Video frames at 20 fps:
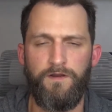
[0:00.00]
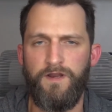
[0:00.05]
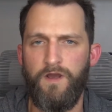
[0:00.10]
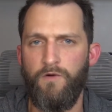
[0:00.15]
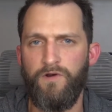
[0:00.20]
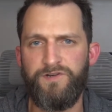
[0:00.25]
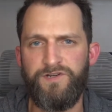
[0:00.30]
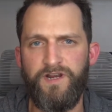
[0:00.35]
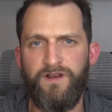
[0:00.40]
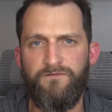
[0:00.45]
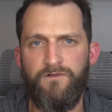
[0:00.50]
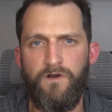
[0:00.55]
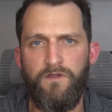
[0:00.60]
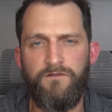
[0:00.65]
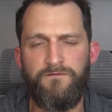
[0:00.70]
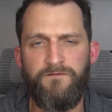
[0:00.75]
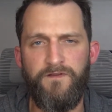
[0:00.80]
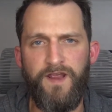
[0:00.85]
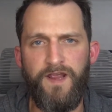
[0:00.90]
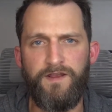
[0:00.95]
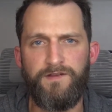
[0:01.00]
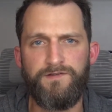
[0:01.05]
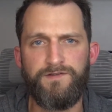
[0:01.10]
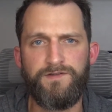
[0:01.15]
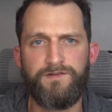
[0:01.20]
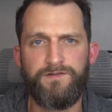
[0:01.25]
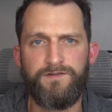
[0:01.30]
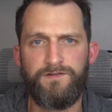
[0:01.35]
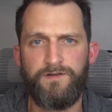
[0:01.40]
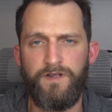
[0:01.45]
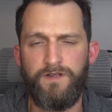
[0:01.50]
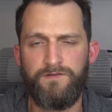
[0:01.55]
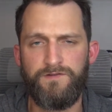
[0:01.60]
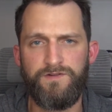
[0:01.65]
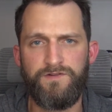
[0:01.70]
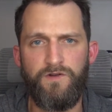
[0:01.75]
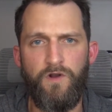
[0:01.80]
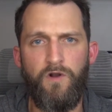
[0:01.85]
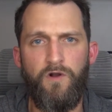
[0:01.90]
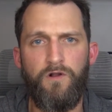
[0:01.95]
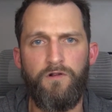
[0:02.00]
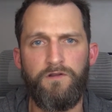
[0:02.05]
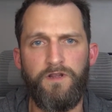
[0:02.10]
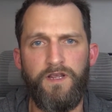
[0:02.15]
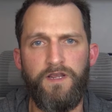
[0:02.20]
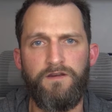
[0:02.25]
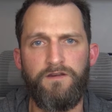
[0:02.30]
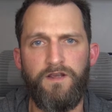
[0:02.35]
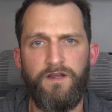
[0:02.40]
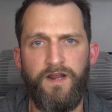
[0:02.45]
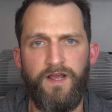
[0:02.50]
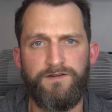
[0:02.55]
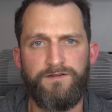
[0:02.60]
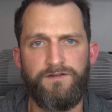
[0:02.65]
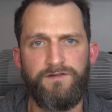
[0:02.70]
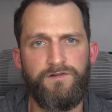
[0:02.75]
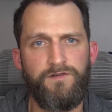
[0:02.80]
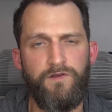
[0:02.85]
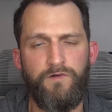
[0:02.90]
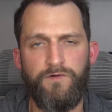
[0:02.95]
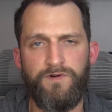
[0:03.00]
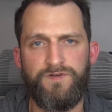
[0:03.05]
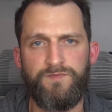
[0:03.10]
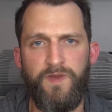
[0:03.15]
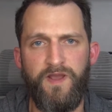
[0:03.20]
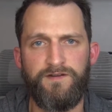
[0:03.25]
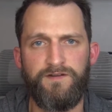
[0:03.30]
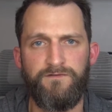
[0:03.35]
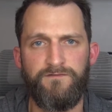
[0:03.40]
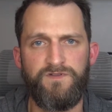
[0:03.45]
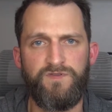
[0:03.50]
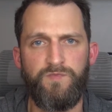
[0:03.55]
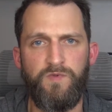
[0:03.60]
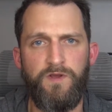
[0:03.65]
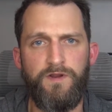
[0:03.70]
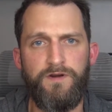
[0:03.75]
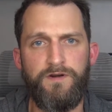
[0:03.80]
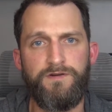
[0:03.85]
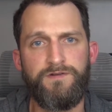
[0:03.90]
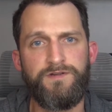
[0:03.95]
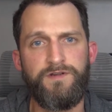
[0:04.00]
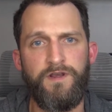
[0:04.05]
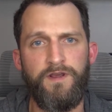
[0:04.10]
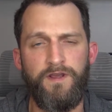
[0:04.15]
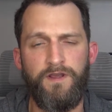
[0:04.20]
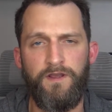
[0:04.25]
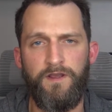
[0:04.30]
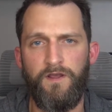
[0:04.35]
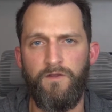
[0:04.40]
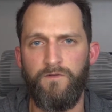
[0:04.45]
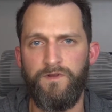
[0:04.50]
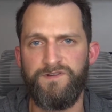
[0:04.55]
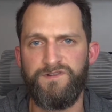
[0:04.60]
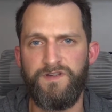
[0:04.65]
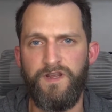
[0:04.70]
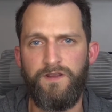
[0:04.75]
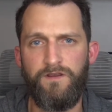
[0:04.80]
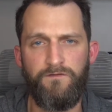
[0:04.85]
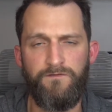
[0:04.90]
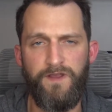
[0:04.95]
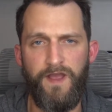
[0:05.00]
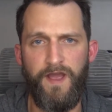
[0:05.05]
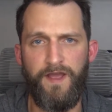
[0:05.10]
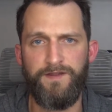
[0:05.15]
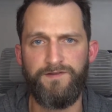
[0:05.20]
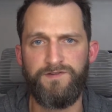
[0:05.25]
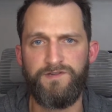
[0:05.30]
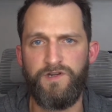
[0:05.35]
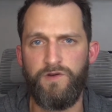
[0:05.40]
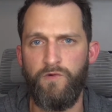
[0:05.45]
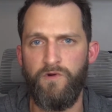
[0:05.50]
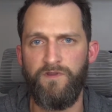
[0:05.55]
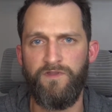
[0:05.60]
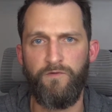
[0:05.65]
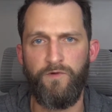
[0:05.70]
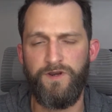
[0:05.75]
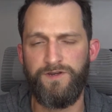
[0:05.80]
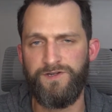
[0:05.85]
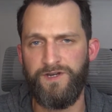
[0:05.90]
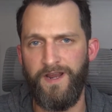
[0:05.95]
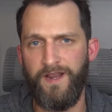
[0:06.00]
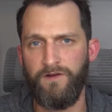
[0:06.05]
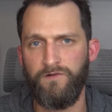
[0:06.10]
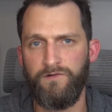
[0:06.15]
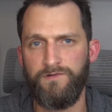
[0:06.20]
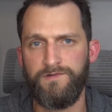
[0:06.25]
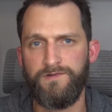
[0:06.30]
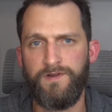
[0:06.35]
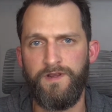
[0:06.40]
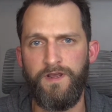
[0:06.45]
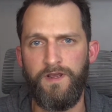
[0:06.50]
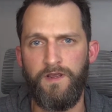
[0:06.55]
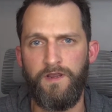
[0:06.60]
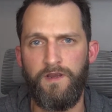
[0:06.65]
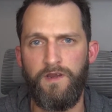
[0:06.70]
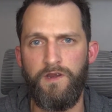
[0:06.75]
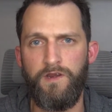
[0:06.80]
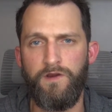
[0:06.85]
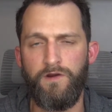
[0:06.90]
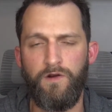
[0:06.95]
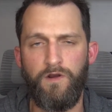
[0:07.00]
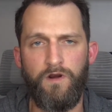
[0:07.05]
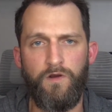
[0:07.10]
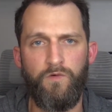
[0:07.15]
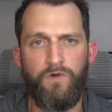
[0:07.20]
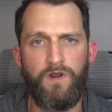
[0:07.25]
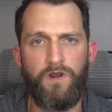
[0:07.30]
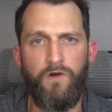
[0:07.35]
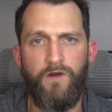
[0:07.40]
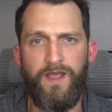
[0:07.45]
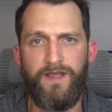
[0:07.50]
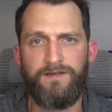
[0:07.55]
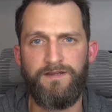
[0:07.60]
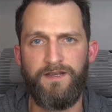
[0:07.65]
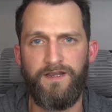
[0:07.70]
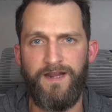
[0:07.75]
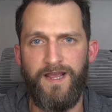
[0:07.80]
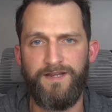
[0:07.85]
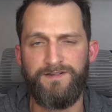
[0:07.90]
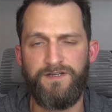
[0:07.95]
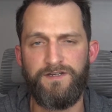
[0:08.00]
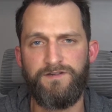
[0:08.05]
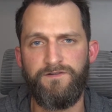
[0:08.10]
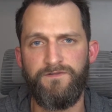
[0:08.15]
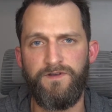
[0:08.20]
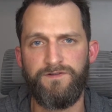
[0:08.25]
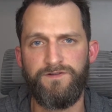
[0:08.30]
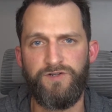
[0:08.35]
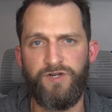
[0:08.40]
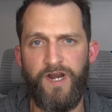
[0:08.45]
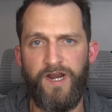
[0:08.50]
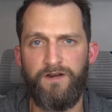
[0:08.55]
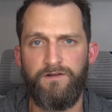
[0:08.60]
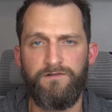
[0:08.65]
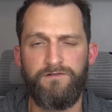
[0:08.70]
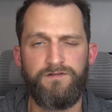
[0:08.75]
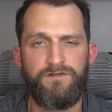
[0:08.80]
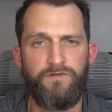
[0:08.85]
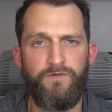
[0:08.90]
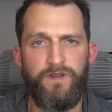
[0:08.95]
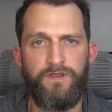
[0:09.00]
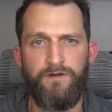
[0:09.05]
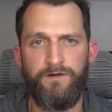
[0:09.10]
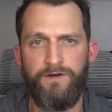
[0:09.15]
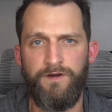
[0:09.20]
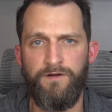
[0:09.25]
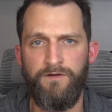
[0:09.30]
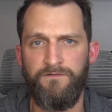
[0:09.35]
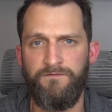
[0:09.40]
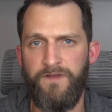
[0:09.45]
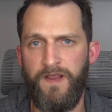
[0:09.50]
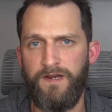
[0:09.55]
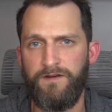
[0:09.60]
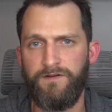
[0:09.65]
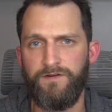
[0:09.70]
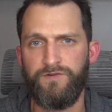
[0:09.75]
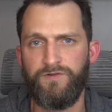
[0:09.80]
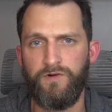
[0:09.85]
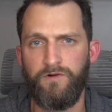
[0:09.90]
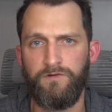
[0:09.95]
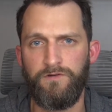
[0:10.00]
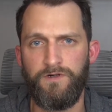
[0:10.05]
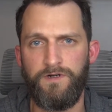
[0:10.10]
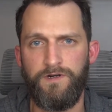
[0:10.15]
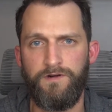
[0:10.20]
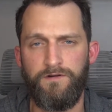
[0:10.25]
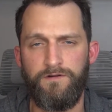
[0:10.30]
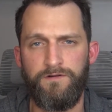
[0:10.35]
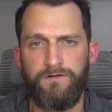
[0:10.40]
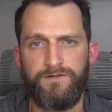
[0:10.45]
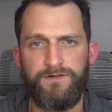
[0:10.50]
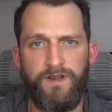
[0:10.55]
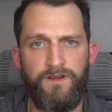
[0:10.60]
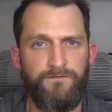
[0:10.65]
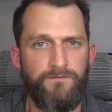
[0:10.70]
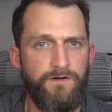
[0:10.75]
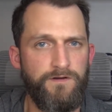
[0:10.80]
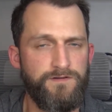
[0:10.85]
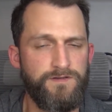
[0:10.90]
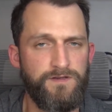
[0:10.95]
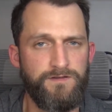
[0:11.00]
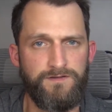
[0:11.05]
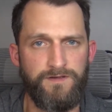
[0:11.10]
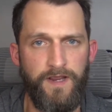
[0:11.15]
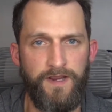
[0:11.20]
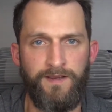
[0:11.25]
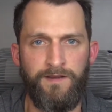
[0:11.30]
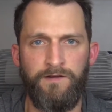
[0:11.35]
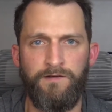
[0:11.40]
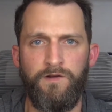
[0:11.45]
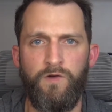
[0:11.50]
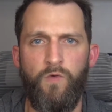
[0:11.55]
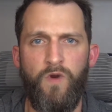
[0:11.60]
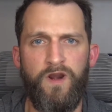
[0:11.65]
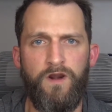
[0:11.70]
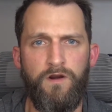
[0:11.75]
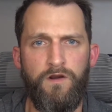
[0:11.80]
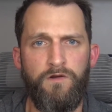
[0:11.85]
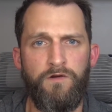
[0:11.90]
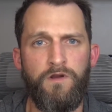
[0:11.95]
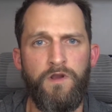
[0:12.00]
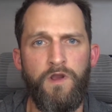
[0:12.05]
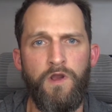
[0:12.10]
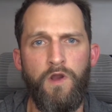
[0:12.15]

Now once you have all the fans installed and connected to the respective splitters, and let's say you've got 2 or 3 channels, you're going to want to go ahead and connect each of those channels to either your fan controller, say for instance like an Aquaro,